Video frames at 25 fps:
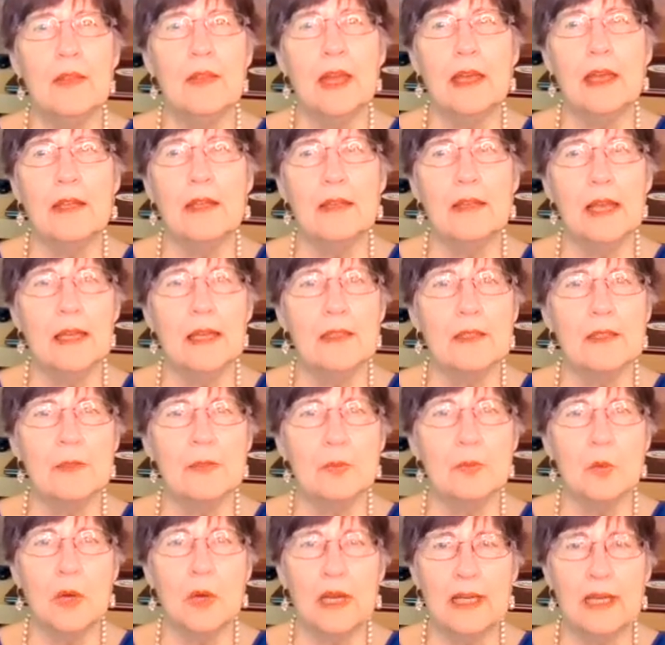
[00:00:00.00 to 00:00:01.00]
And that's
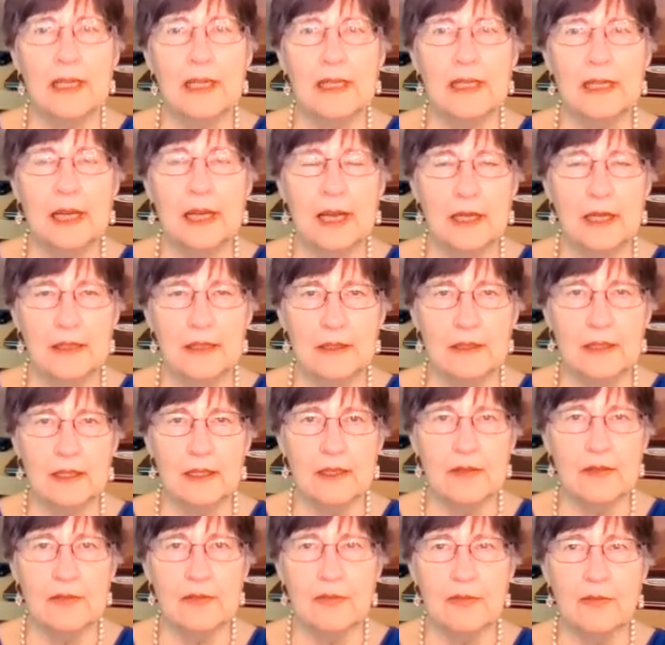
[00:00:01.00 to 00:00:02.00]
why I
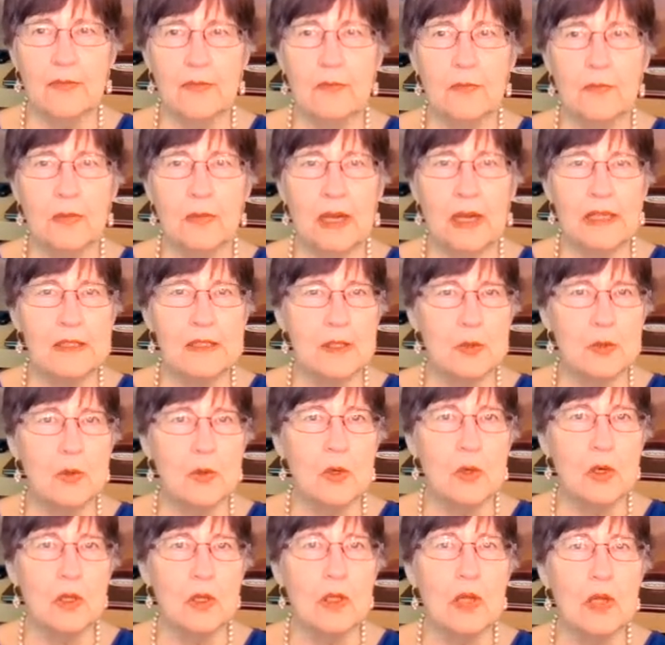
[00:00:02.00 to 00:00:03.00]
love my
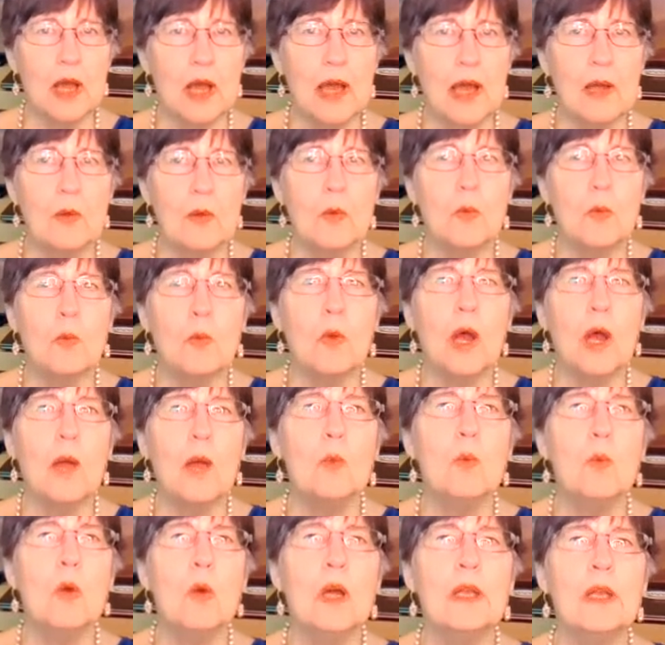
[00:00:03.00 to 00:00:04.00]
school. I
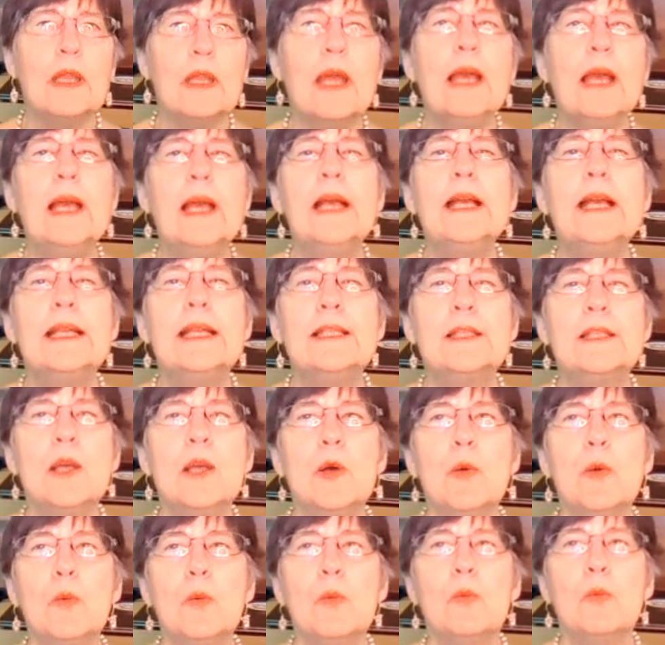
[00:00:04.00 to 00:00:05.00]
want,
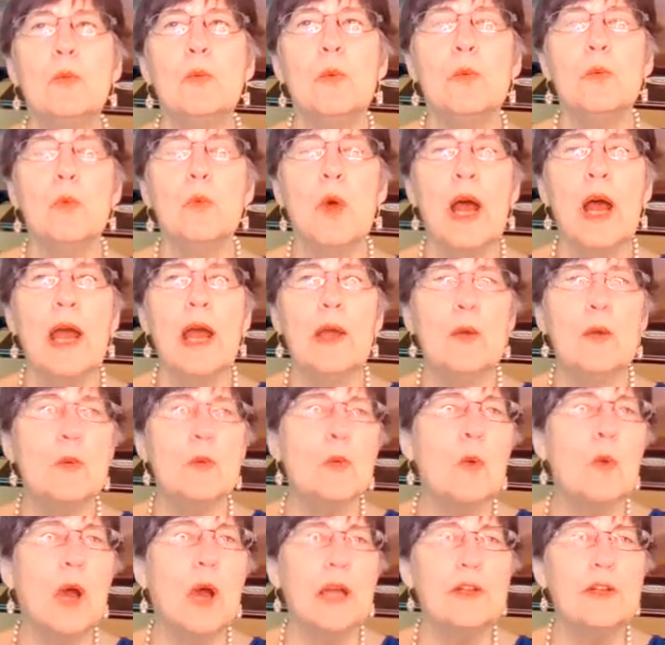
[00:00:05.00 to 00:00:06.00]
so
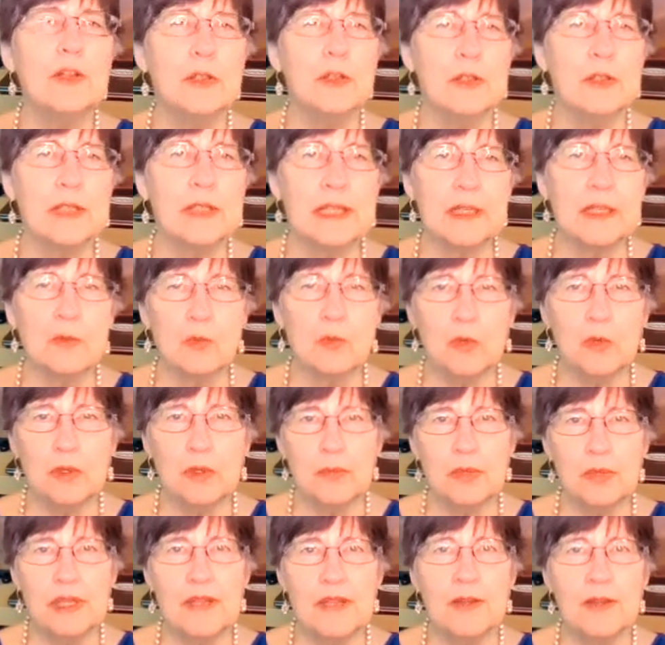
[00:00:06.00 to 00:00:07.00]
why nursing
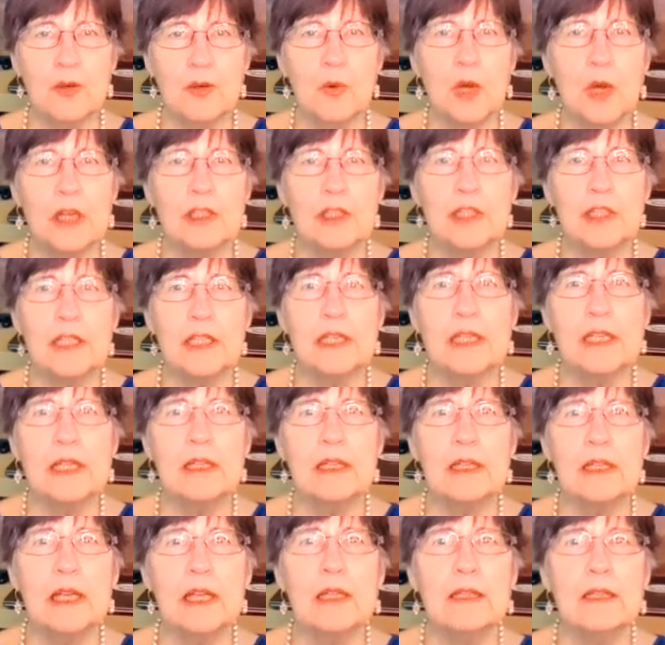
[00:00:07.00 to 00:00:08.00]
would be the question,
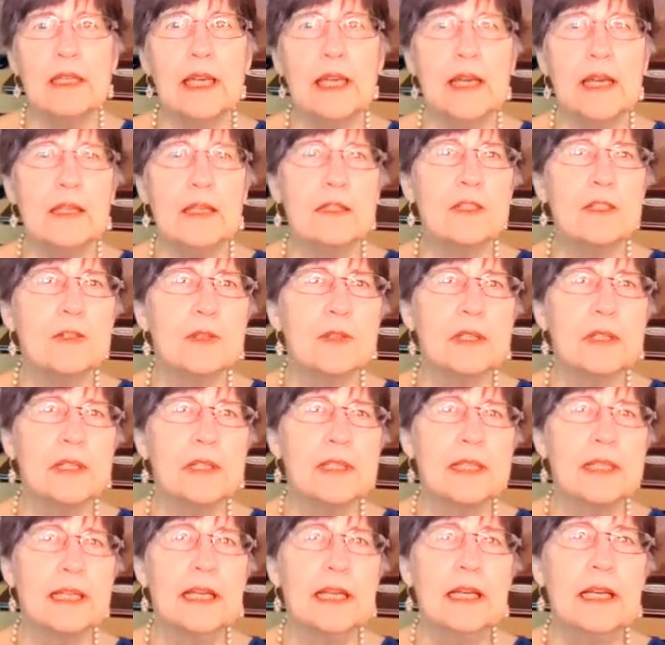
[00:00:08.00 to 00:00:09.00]
and the answer
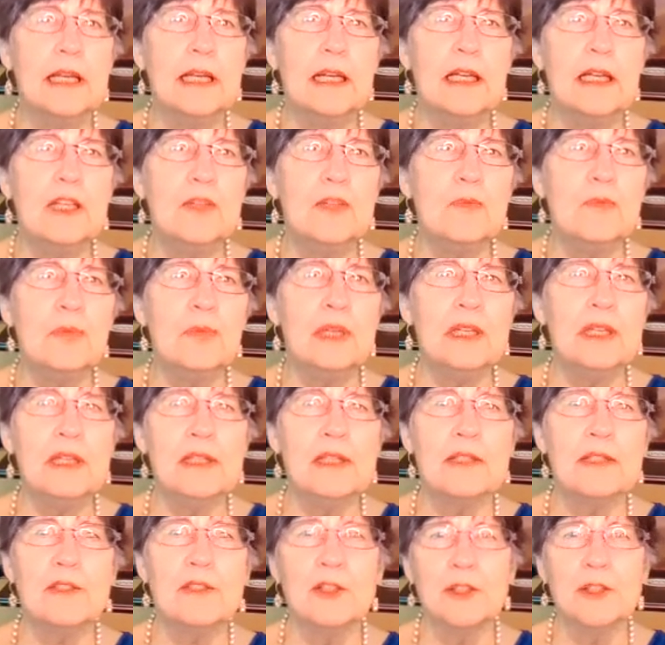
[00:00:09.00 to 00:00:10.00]
is
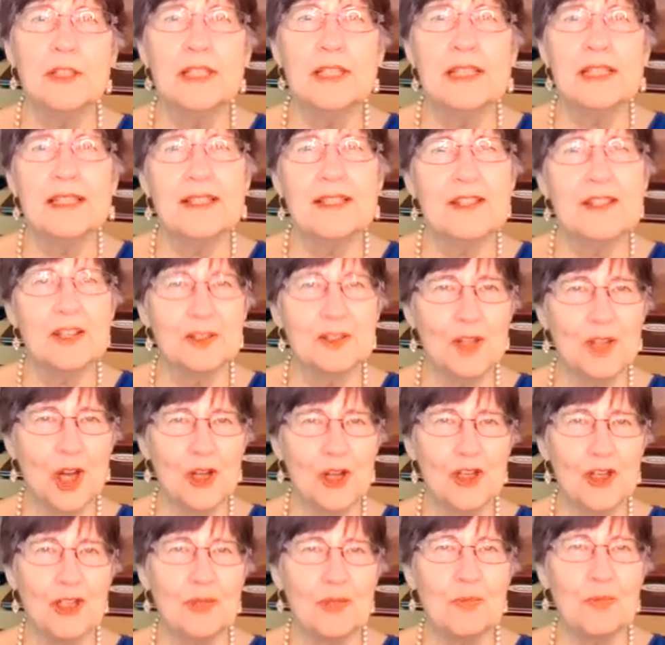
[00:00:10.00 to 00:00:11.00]
because nursing is the
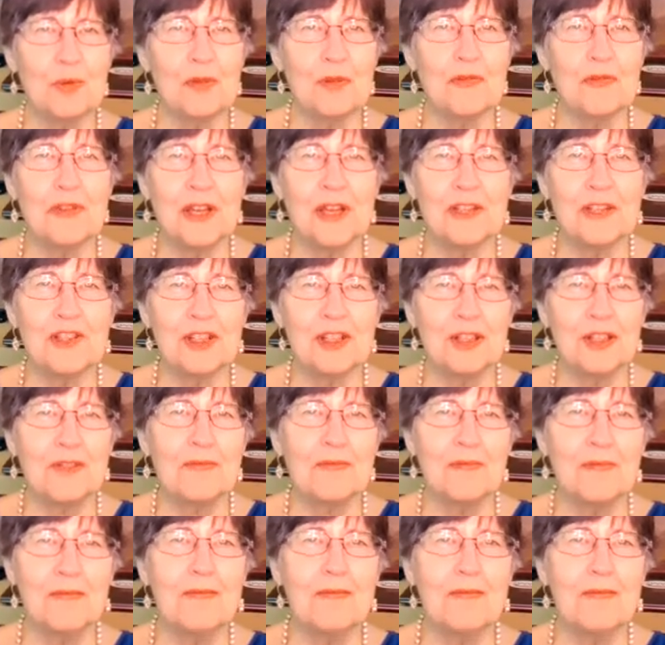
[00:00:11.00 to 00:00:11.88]
largest profession